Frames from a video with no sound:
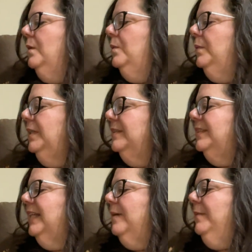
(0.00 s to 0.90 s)
What else
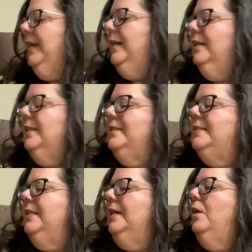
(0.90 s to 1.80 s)
did I make? Let's
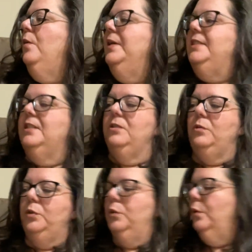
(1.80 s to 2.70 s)
see. Oh, I did a
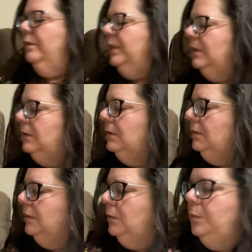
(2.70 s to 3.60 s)
tutorial.
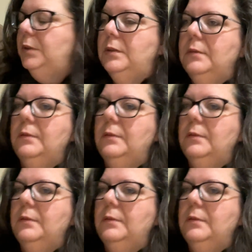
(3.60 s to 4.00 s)
Oops.